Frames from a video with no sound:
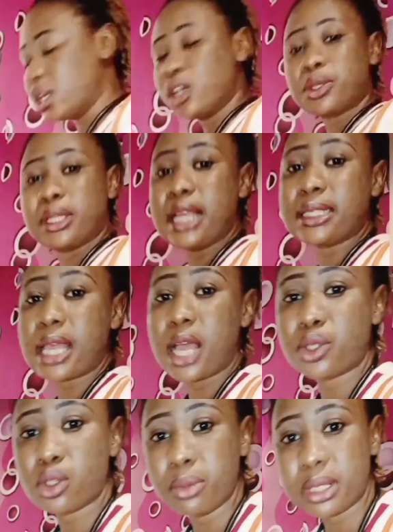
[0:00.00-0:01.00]
So let's
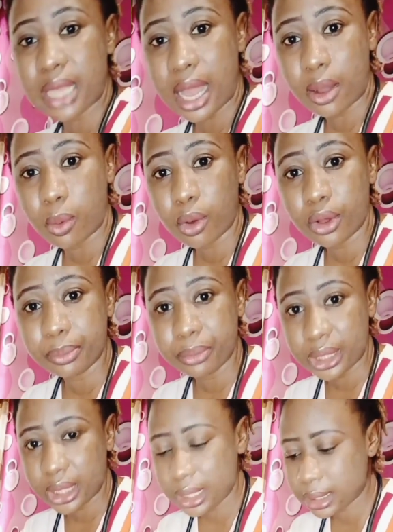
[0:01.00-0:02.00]
assume it's our 1
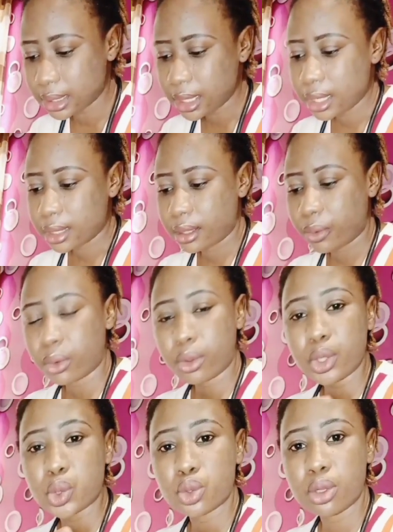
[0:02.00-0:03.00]
minute, then we're
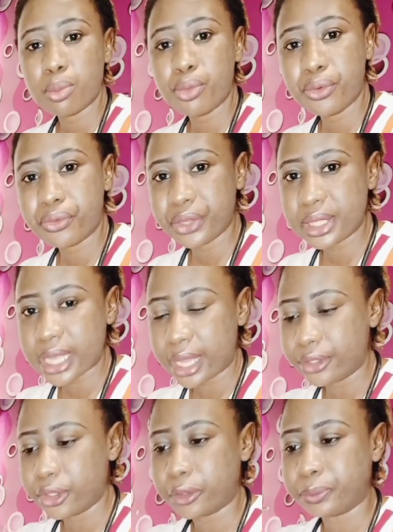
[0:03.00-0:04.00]
going to remove it, and